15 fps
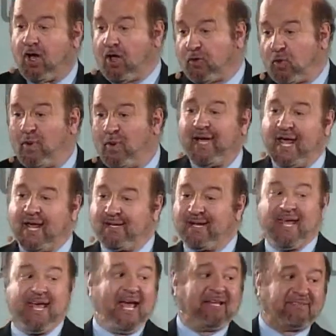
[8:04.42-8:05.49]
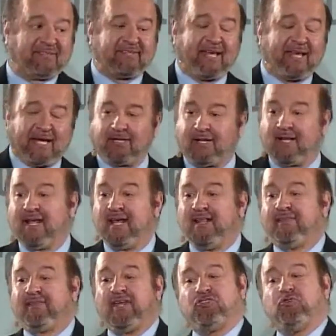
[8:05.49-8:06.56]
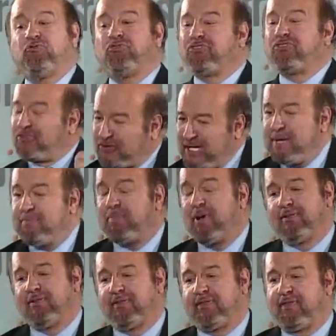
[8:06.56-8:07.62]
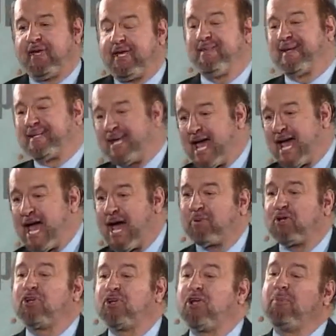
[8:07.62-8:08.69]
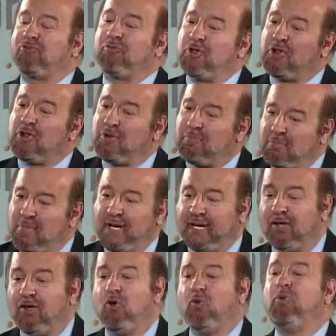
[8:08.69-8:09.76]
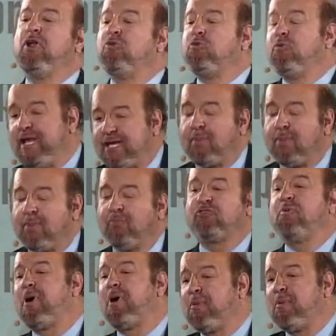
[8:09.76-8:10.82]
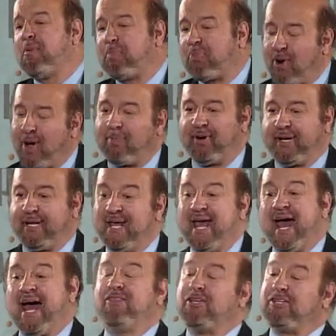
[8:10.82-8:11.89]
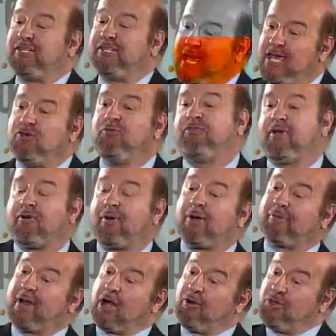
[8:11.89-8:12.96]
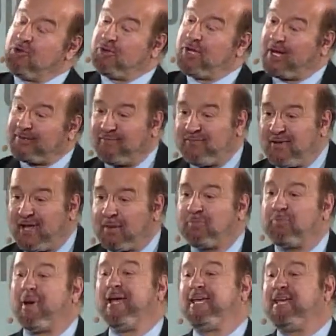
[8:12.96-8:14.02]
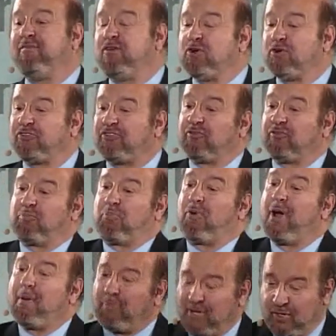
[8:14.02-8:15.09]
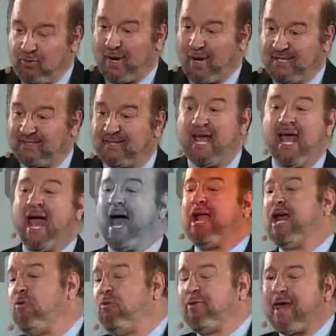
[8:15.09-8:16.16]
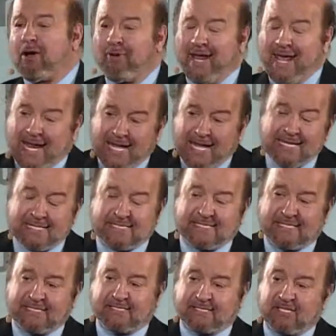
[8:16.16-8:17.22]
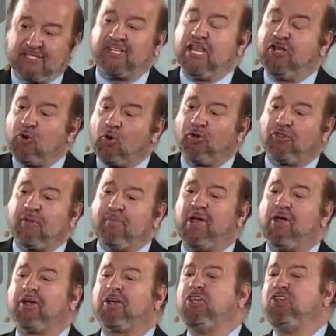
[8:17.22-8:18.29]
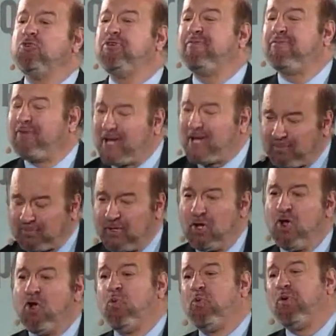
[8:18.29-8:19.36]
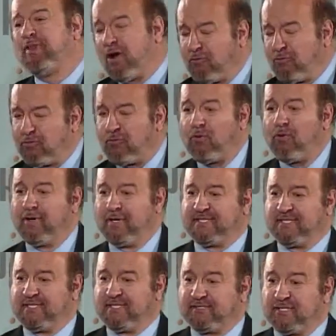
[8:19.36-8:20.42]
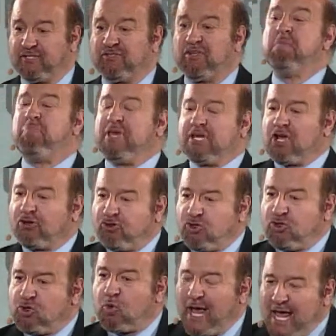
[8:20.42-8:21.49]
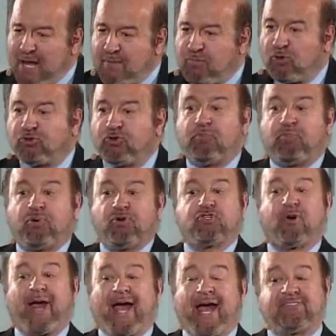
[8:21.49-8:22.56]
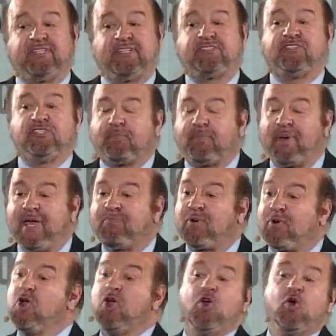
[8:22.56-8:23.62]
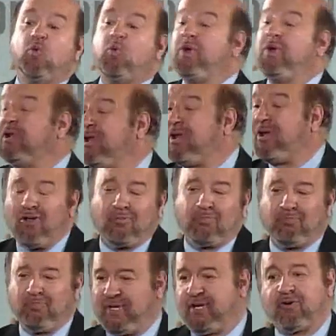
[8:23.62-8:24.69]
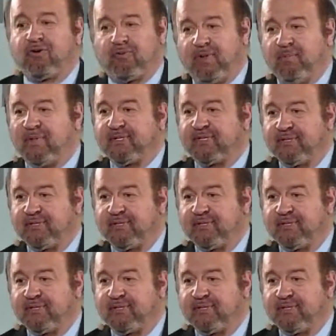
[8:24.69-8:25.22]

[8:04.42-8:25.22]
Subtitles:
on the one hand, and second, that you keep on thinking that capital comes from your money when it really comes from our property. And the day you figure out how you got developed by giving yourselves property rights, and how without any assistance in North America you developed without foreign assistance because you were able to put your assets into paper, we'll all be in agreement.